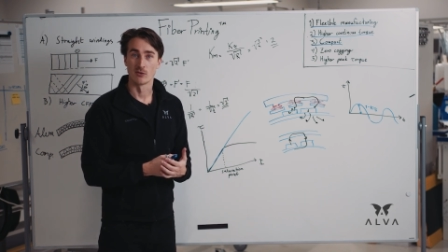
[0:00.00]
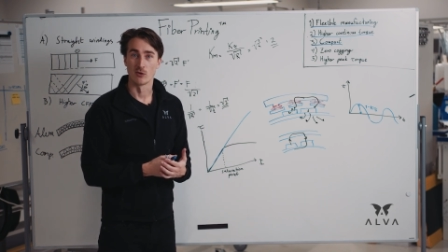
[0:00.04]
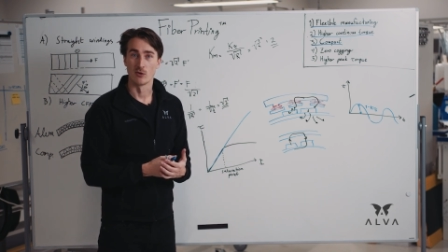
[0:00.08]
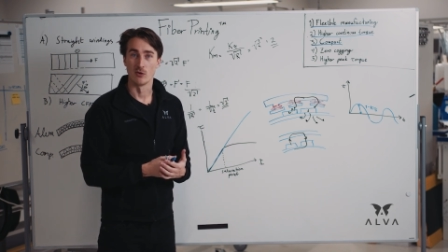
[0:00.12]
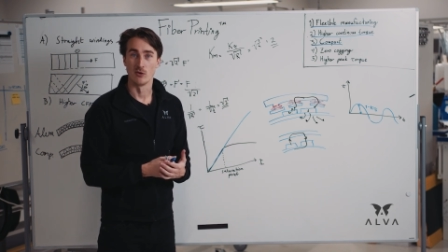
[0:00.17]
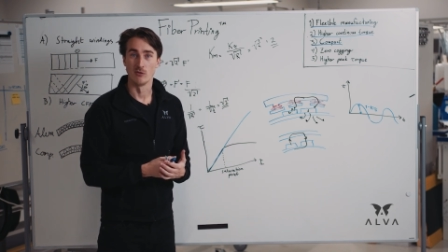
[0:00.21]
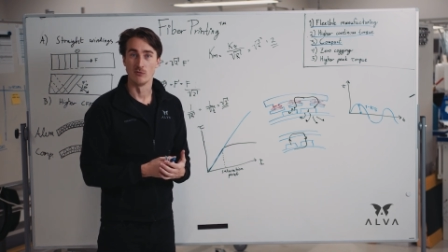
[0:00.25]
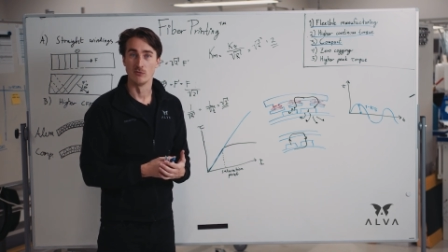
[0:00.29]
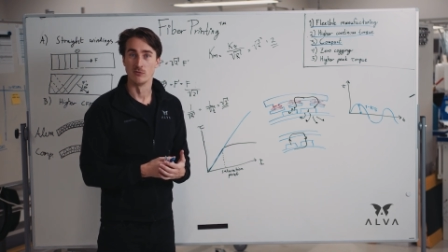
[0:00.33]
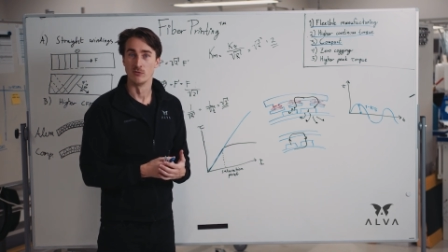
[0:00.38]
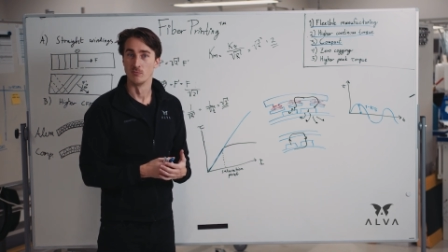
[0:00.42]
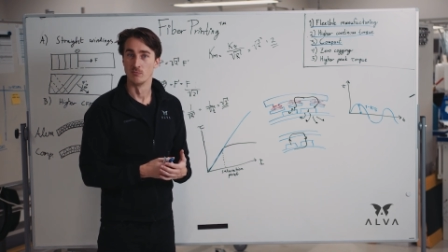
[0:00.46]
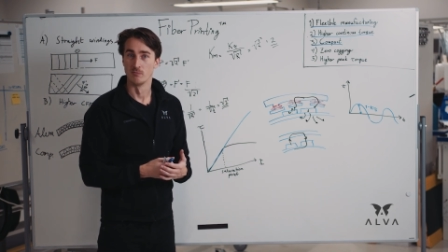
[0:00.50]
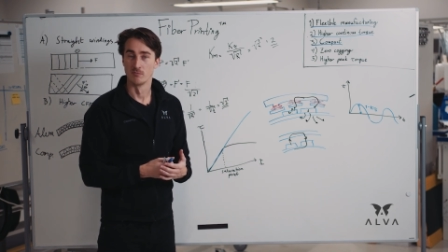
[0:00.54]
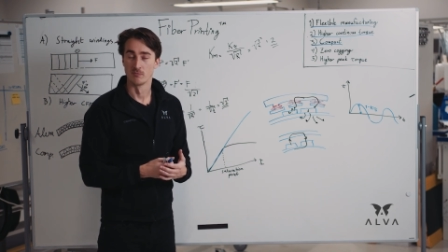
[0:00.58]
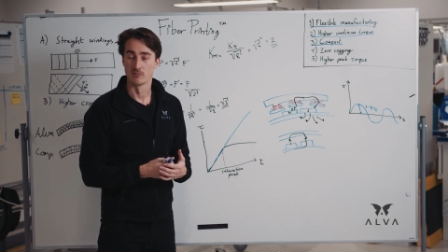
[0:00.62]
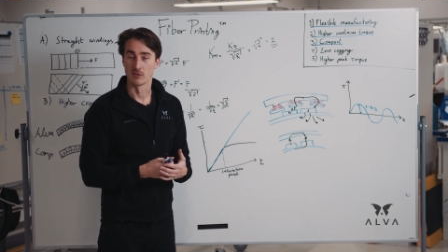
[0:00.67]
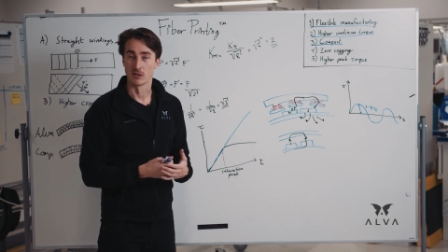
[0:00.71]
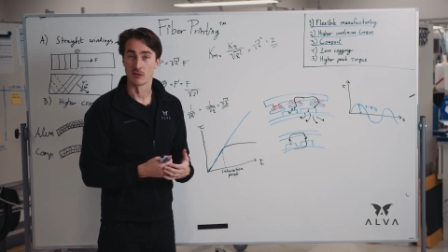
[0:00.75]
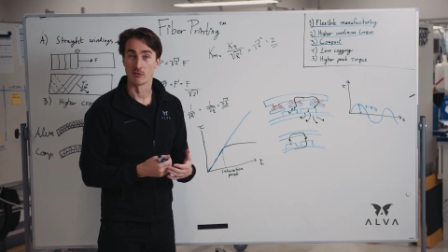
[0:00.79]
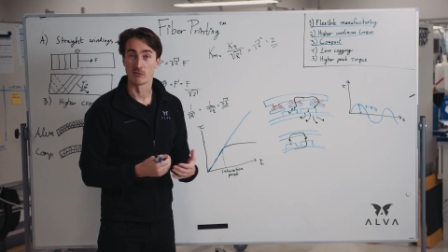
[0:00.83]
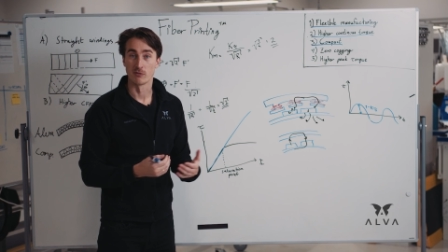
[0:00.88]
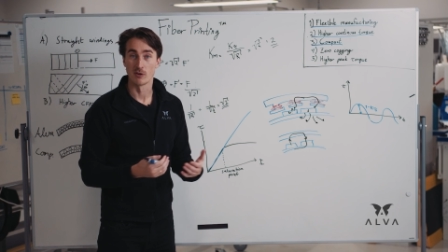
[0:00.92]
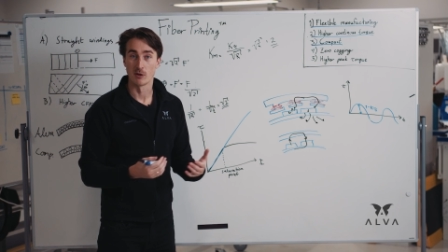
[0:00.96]
of
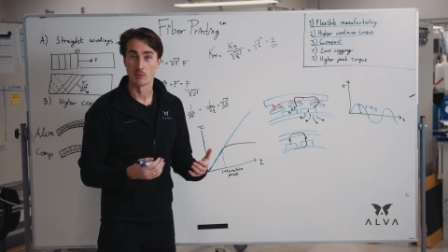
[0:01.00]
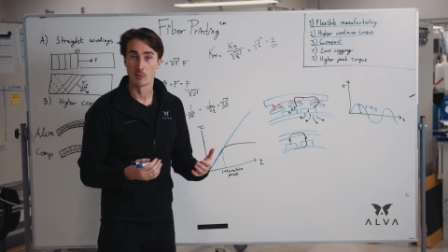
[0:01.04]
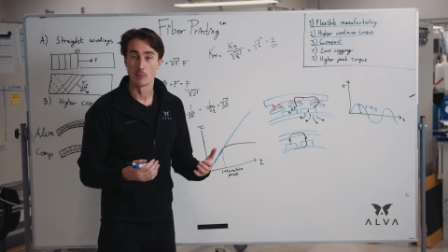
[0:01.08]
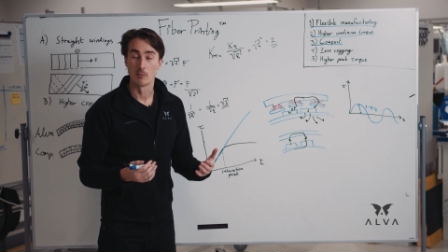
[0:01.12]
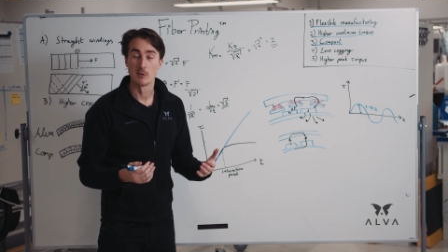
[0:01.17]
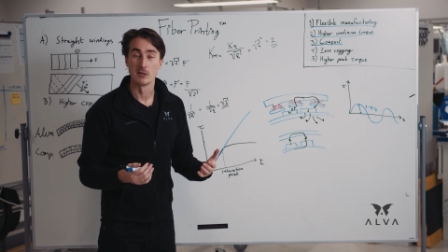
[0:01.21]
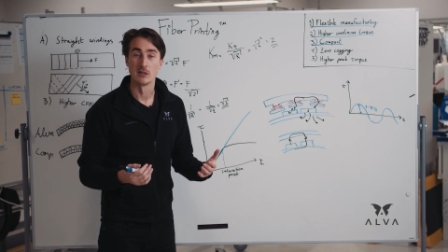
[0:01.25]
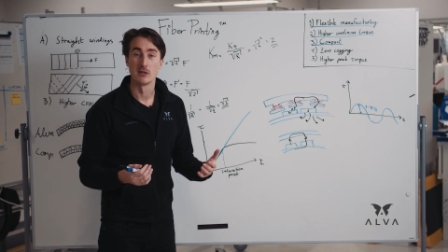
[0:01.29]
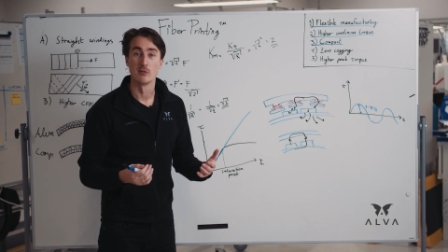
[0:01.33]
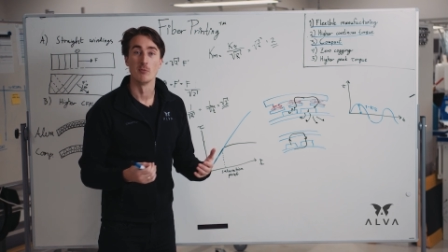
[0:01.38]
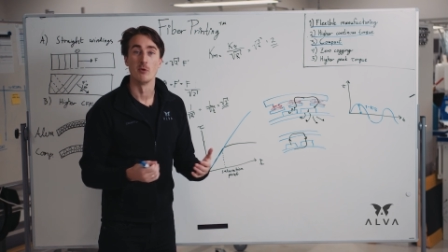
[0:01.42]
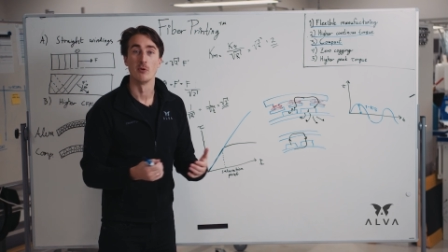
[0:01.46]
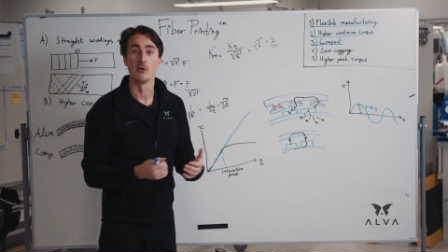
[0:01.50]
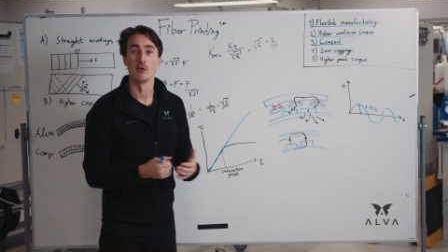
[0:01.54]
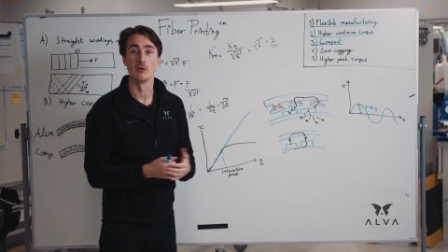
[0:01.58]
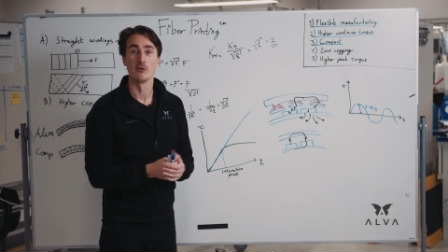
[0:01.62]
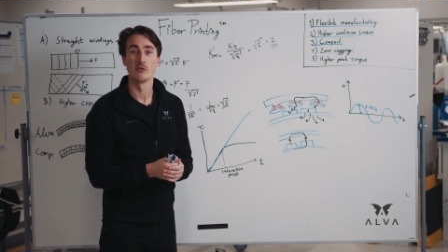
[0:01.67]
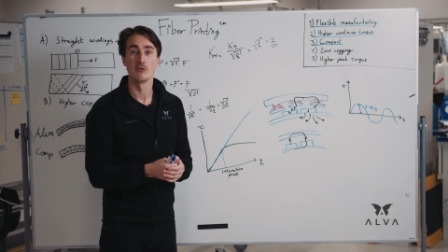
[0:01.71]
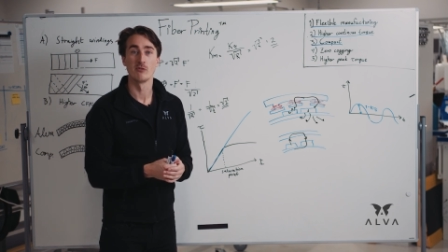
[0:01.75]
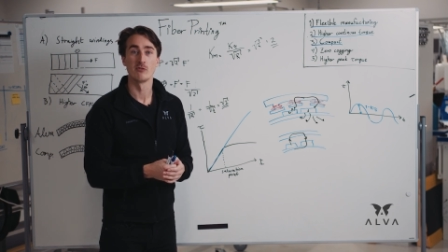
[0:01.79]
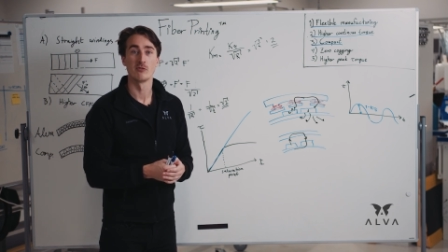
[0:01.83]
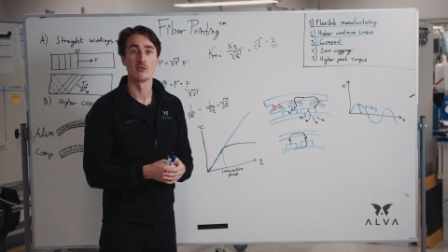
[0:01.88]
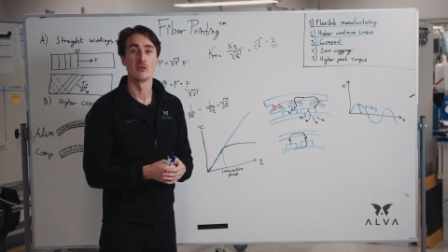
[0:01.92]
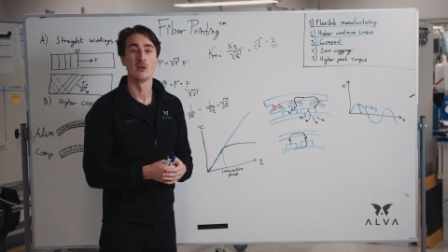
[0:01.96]
fiber printed
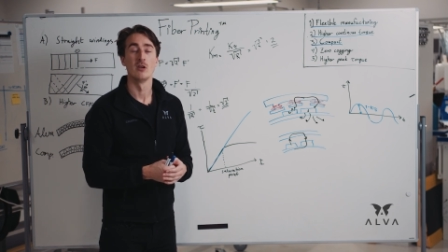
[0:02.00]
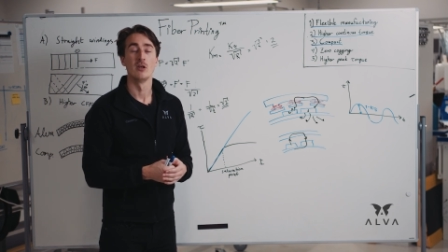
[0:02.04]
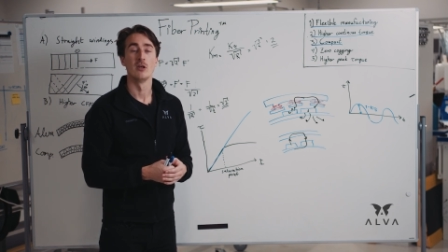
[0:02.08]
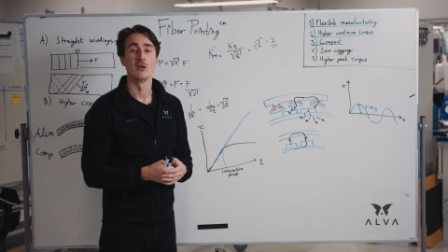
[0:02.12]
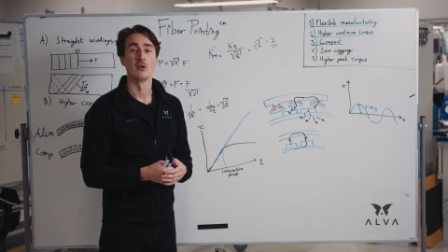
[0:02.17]
motors.